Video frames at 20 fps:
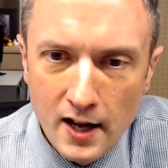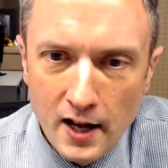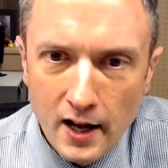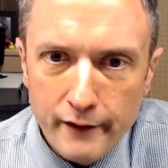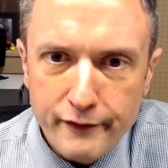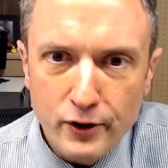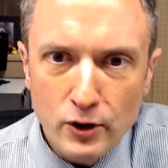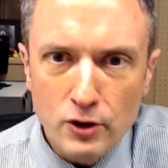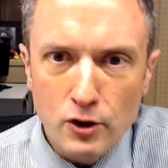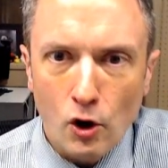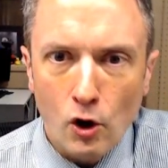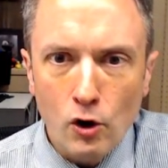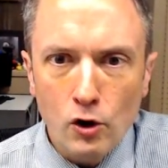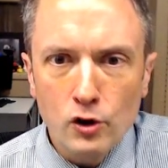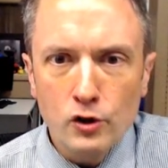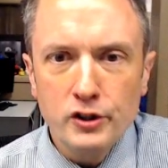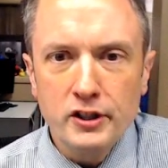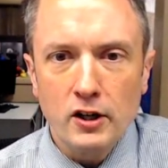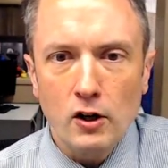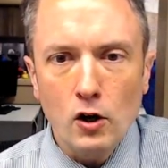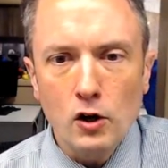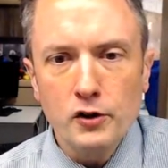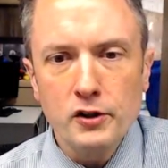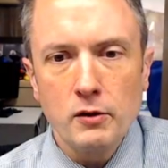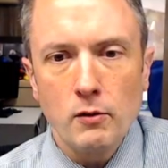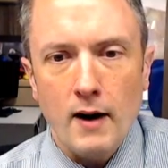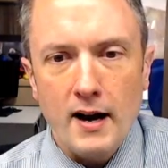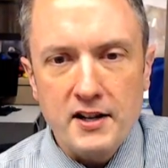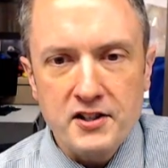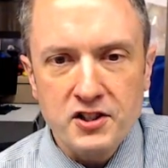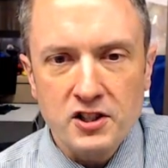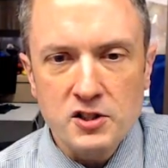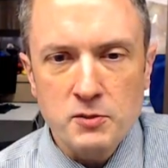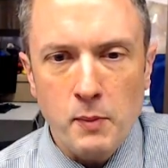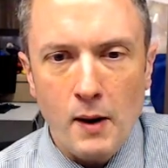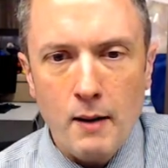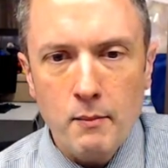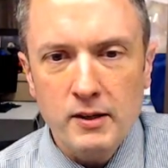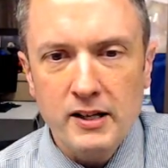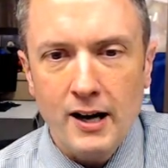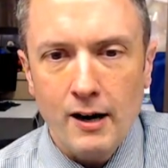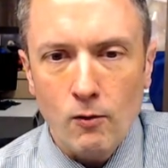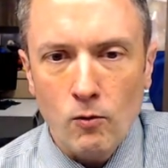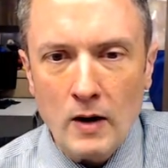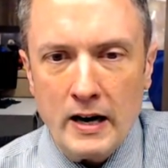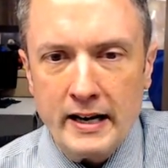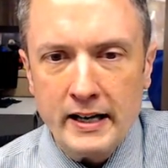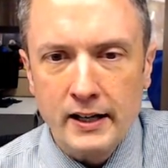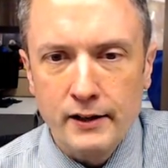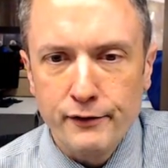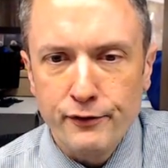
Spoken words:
If you're an early, early riser, it's probably not raining